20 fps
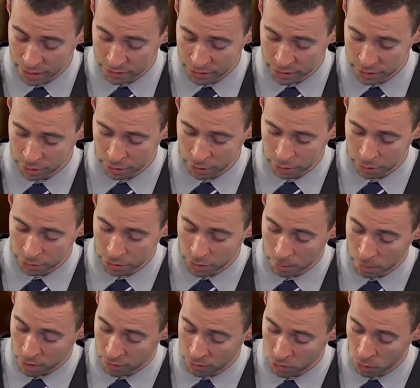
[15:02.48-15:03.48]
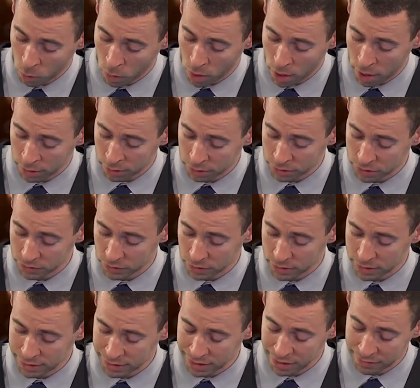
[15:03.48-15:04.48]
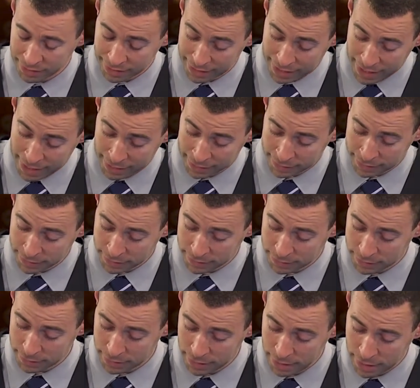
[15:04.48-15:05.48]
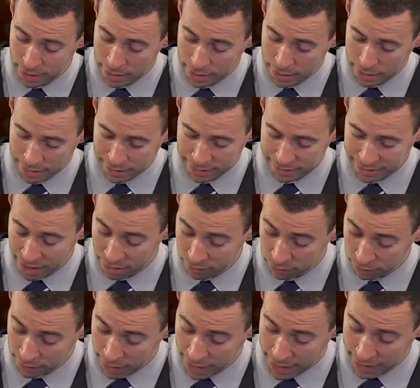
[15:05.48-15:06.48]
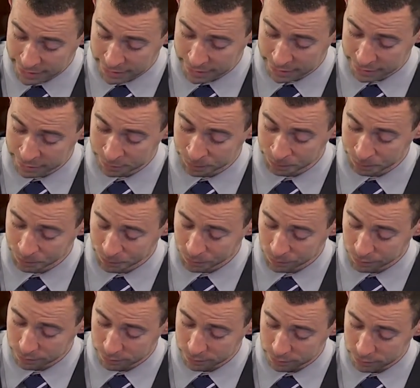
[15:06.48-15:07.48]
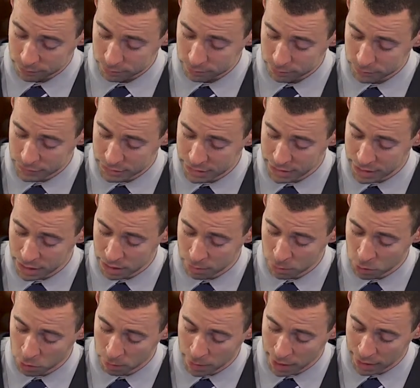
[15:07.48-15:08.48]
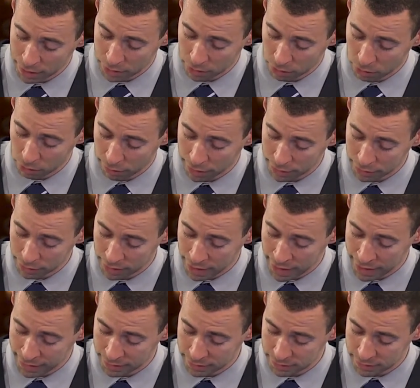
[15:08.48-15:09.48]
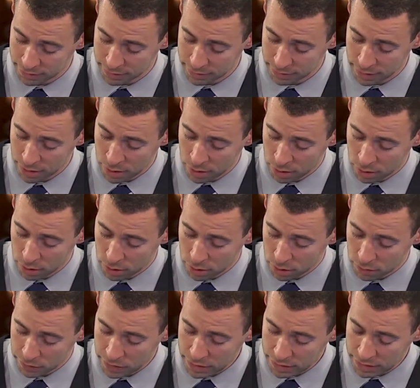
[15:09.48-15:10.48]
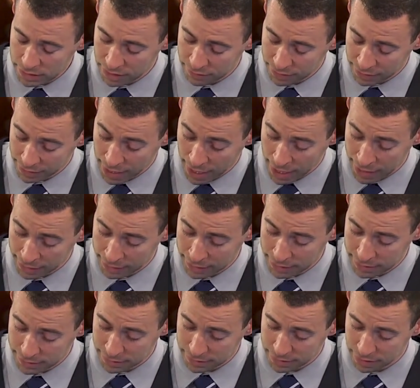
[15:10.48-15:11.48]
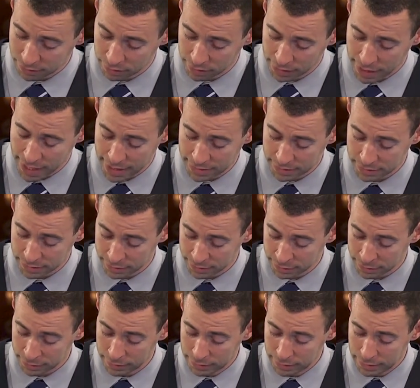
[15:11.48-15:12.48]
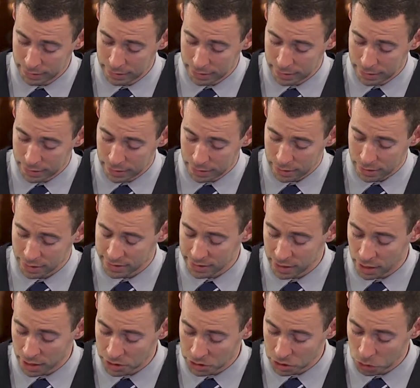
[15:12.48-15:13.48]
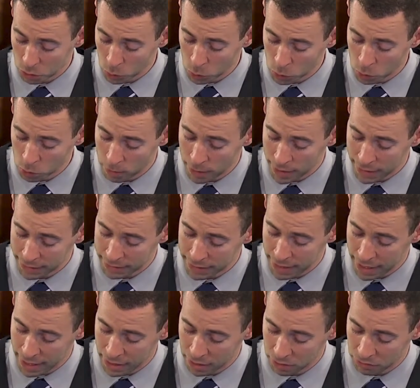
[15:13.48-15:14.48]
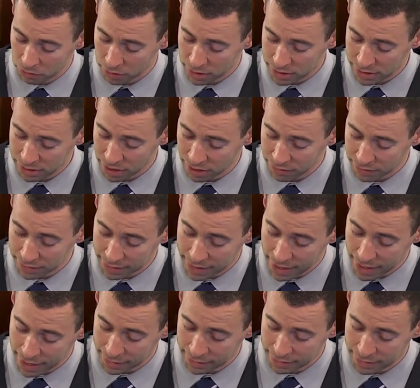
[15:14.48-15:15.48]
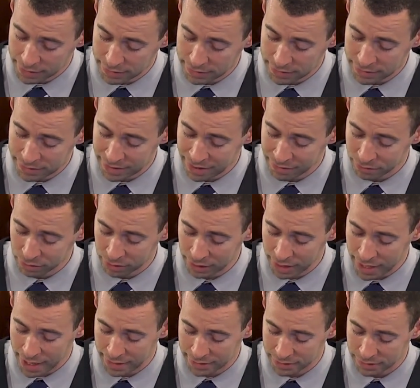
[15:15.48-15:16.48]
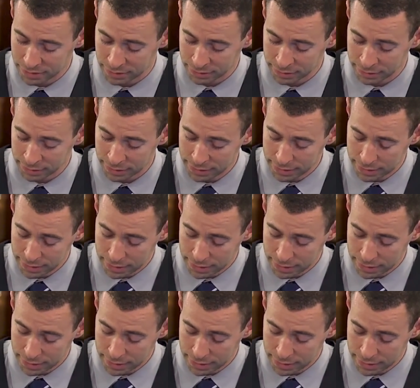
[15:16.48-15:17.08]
out the earth above the waters, for His loving kindness is everlasting. To him who made the great lights, for his loving kindness is everlasting. The sun to rule by day, for his loving kindness is everlasting.